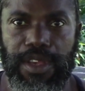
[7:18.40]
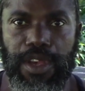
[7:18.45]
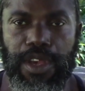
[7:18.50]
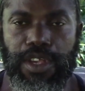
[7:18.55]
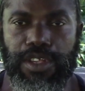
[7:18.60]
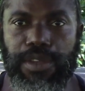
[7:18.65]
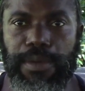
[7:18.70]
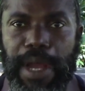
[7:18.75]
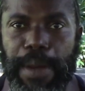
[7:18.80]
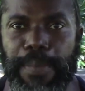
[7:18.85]

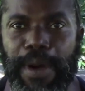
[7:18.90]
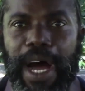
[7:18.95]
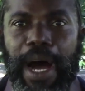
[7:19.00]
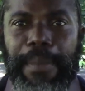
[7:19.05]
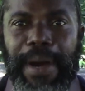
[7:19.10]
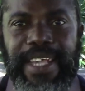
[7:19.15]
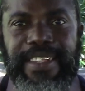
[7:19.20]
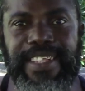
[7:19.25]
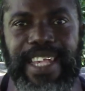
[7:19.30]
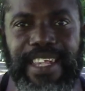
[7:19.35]
So my brother and
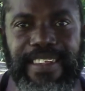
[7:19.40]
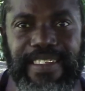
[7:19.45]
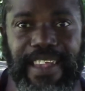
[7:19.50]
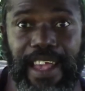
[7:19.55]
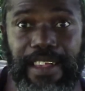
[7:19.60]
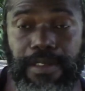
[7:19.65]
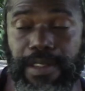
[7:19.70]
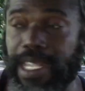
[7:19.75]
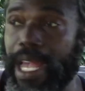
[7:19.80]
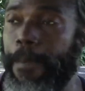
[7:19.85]
my
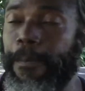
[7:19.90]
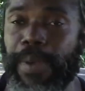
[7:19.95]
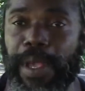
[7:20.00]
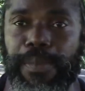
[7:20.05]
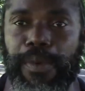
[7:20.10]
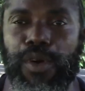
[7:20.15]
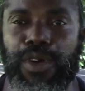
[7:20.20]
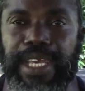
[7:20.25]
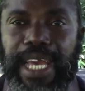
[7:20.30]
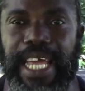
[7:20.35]
sisters, there are
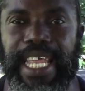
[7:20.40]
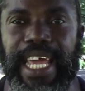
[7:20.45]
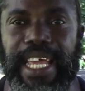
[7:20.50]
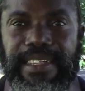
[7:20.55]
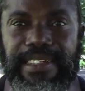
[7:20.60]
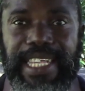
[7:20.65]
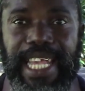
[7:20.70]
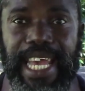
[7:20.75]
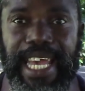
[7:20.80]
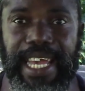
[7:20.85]
people who can
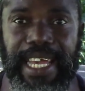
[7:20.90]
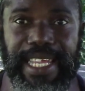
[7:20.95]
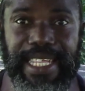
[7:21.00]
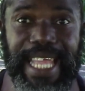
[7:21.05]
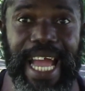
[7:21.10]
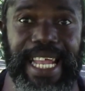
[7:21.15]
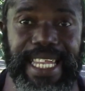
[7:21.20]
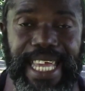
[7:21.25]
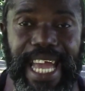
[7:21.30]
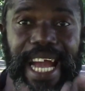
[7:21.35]
say
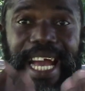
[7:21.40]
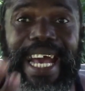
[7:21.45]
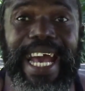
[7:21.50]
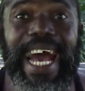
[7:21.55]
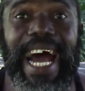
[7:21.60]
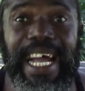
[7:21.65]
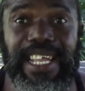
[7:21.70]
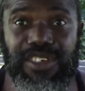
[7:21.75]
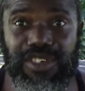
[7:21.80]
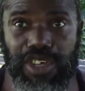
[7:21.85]
that they are
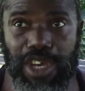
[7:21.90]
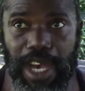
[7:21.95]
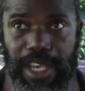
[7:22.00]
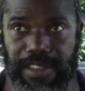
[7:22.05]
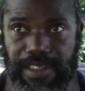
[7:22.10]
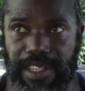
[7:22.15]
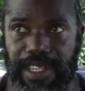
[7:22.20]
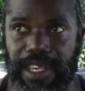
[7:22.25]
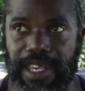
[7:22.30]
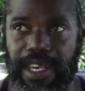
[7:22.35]

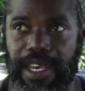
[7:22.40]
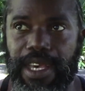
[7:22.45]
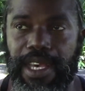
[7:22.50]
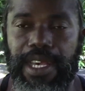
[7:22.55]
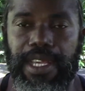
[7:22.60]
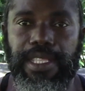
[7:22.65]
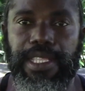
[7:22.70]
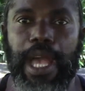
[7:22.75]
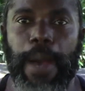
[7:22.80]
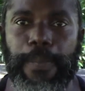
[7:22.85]
conscious.
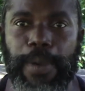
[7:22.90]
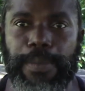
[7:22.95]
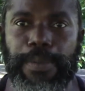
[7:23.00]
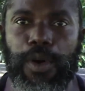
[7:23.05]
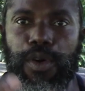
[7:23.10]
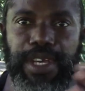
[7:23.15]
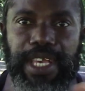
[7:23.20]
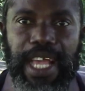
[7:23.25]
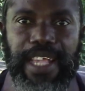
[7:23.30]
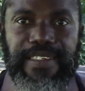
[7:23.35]
There are
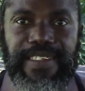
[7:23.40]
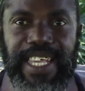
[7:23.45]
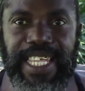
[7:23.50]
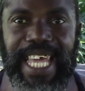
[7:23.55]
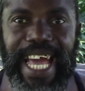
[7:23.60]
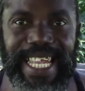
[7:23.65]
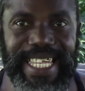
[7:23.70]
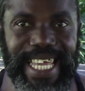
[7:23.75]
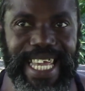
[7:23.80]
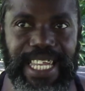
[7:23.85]
people who can say
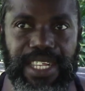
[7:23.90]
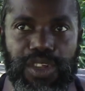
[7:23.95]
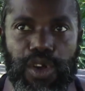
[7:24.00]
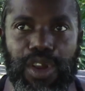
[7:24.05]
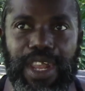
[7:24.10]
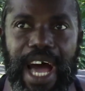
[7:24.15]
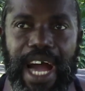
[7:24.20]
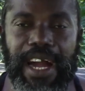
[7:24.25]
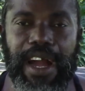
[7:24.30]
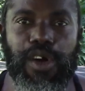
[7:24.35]
that they no
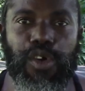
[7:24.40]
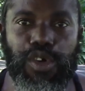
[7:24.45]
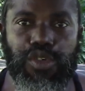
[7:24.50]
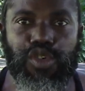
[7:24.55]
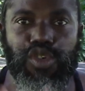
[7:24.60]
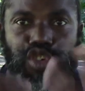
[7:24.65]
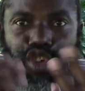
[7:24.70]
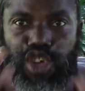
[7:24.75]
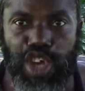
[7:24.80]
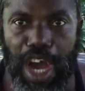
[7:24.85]
longer go
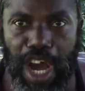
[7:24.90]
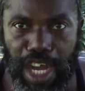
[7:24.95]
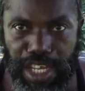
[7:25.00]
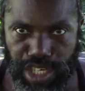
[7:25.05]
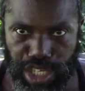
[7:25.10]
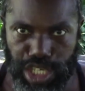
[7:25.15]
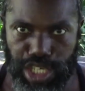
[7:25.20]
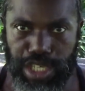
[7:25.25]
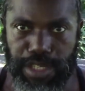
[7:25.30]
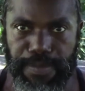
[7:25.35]
to
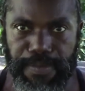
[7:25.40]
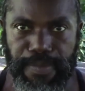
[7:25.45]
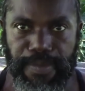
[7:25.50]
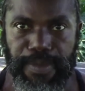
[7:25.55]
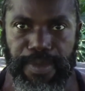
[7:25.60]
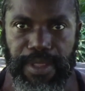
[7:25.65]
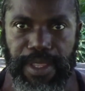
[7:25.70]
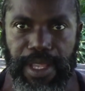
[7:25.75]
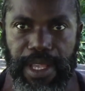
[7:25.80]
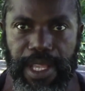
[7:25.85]
church.
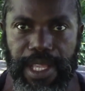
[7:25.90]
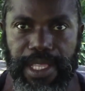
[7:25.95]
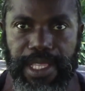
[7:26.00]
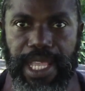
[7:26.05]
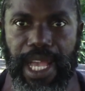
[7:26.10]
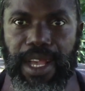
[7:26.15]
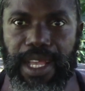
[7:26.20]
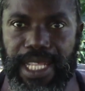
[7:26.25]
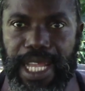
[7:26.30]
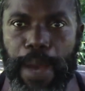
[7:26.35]

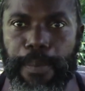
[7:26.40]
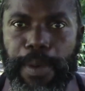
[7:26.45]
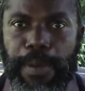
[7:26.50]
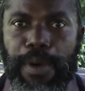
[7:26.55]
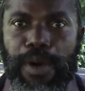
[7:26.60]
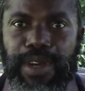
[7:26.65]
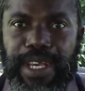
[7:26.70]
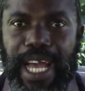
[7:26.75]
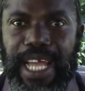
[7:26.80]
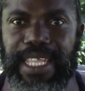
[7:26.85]
There, there are
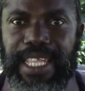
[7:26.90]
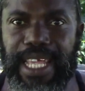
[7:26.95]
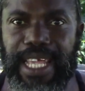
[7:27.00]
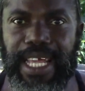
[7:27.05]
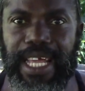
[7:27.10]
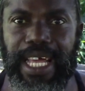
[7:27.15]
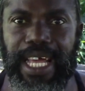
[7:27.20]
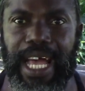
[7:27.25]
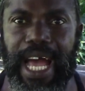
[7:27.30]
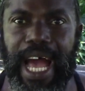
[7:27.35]
people who can
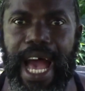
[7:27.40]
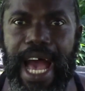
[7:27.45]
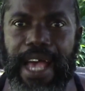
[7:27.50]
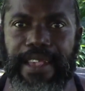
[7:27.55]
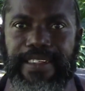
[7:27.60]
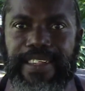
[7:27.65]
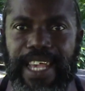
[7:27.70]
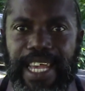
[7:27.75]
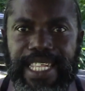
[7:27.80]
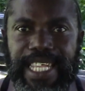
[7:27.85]
uh,
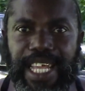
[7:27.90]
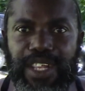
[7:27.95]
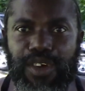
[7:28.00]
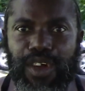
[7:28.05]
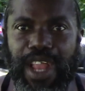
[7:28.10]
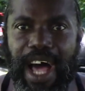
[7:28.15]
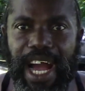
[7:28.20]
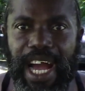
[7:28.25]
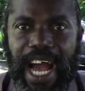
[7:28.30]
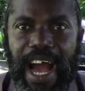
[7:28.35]
say they no
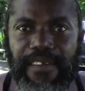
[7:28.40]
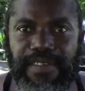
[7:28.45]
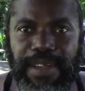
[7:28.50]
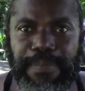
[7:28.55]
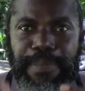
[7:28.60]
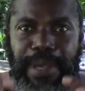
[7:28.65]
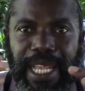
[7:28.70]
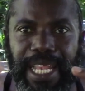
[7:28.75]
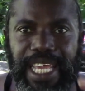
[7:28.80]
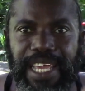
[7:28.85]
longer have the
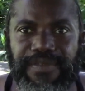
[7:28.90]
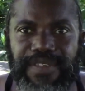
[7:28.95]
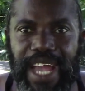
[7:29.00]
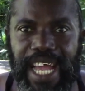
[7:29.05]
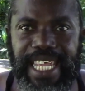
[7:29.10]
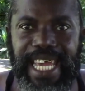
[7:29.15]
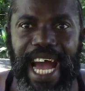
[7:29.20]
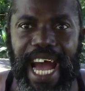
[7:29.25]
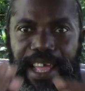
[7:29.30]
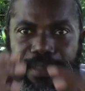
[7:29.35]
belief that
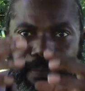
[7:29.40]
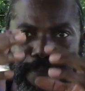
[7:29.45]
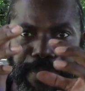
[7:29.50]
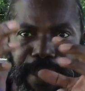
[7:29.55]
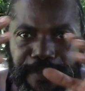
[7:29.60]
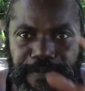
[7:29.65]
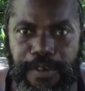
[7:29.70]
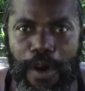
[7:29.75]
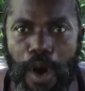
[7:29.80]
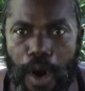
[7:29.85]
they had
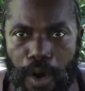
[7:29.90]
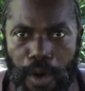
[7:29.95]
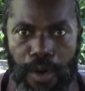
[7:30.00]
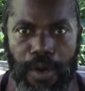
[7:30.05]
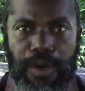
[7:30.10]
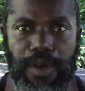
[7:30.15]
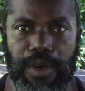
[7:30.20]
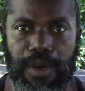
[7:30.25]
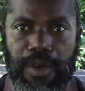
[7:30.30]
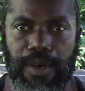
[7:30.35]
before.
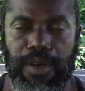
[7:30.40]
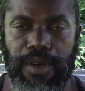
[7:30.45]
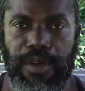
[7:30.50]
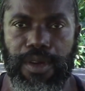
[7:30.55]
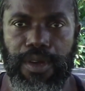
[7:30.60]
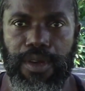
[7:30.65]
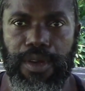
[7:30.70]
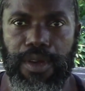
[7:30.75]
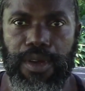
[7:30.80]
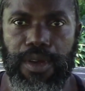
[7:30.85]

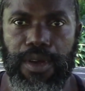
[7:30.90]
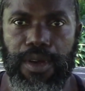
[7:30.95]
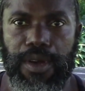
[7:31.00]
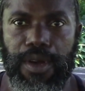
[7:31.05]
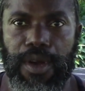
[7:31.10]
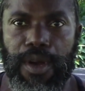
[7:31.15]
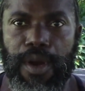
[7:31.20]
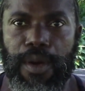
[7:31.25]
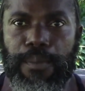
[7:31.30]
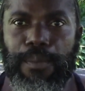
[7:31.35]

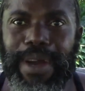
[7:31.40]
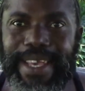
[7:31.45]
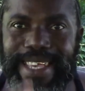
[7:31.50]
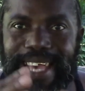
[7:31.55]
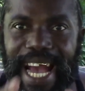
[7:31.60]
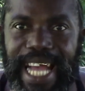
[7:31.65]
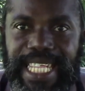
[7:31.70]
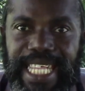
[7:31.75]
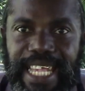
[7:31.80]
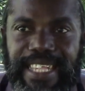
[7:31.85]
But
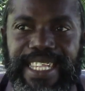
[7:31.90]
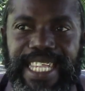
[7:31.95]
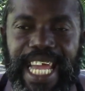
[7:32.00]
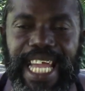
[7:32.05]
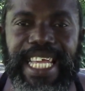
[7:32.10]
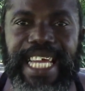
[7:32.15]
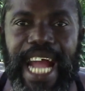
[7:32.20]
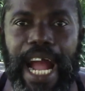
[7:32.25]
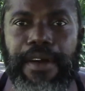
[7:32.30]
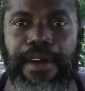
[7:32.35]
yet they
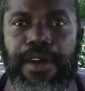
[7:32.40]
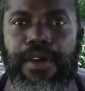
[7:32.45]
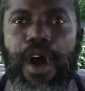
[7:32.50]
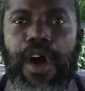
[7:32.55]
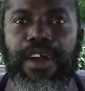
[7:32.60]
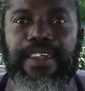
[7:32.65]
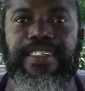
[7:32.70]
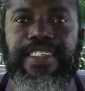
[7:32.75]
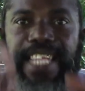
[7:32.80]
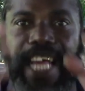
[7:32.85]
still carry
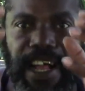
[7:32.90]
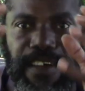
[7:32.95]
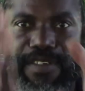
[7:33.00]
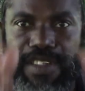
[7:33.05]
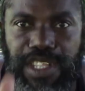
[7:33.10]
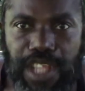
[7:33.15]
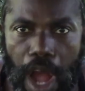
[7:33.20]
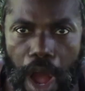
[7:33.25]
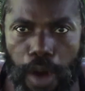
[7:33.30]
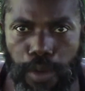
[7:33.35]
around
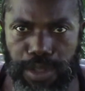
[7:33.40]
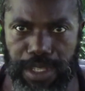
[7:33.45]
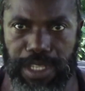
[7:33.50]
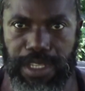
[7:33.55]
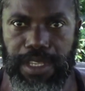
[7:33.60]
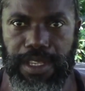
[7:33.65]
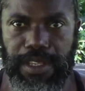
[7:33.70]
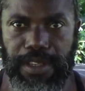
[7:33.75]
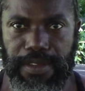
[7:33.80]
self-doubt.